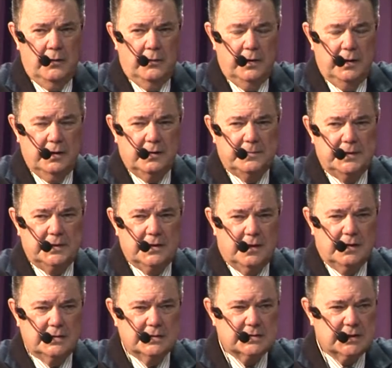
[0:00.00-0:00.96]
Well,
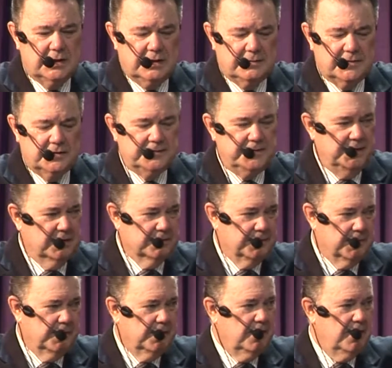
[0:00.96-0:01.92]
because some are
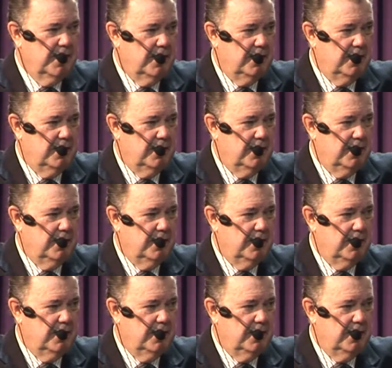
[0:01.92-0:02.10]
fearful,